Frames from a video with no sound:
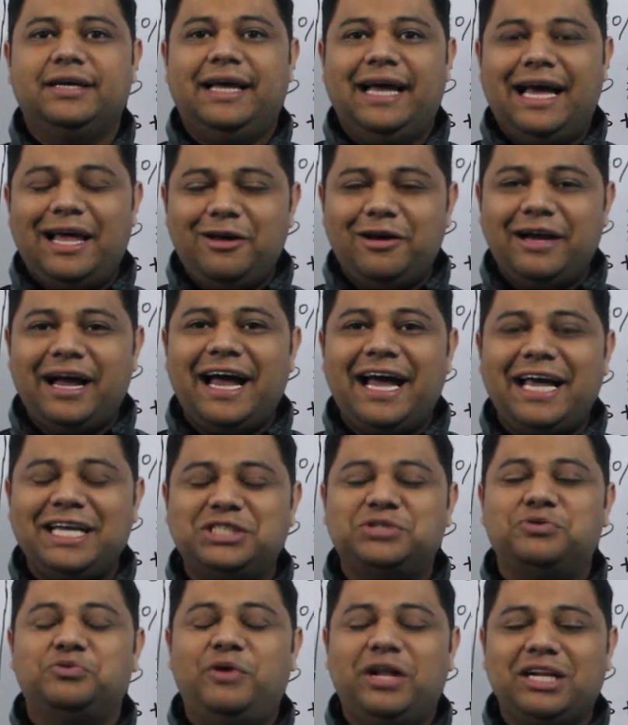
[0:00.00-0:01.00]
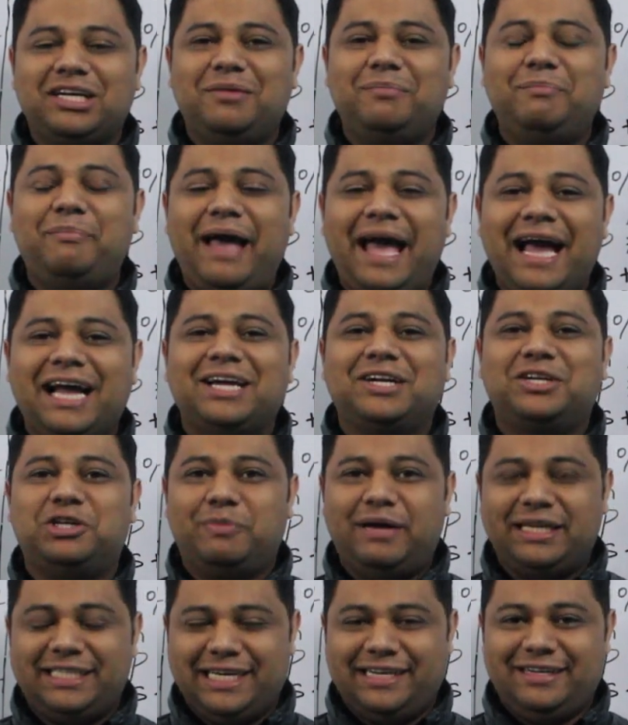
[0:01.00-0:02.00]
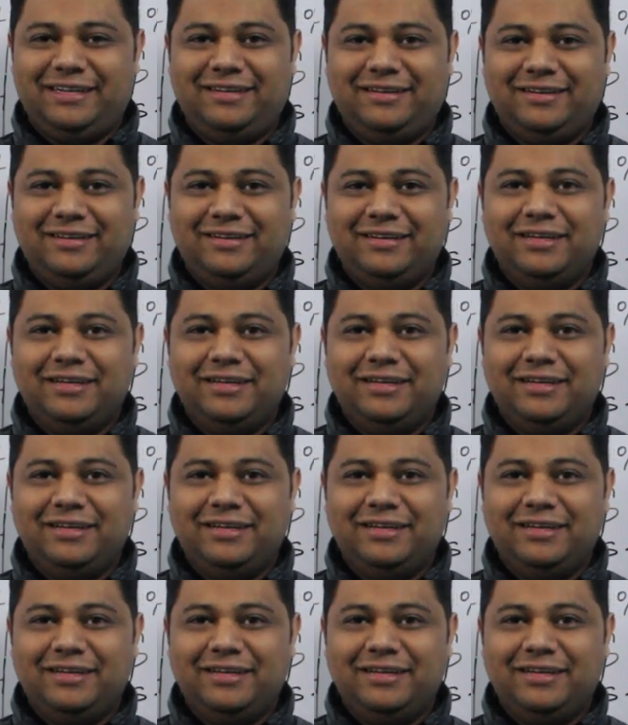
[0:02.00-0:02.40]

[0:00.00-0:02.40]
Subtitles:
Hello guys, welcome back to my channel.